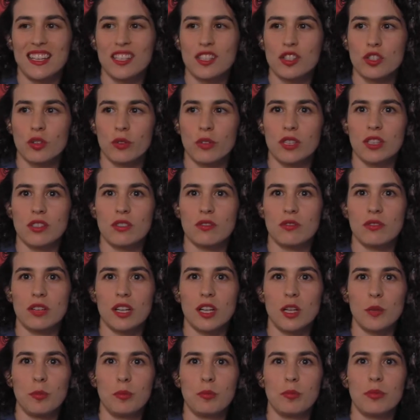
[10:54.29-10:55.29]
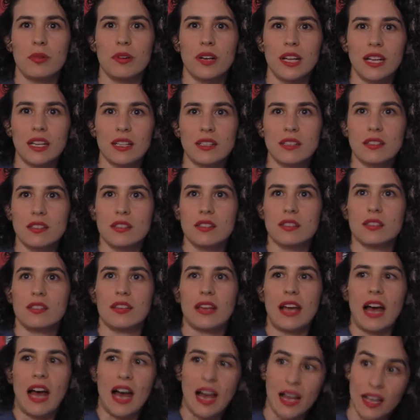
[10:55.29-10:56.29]
so it really brings the
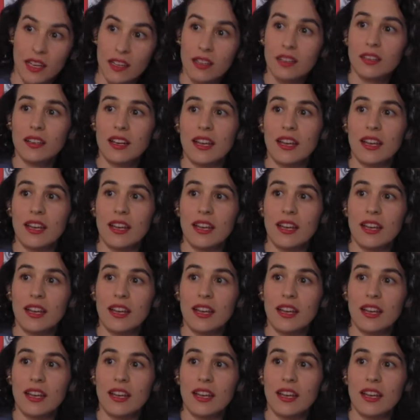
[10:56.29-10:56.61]
eye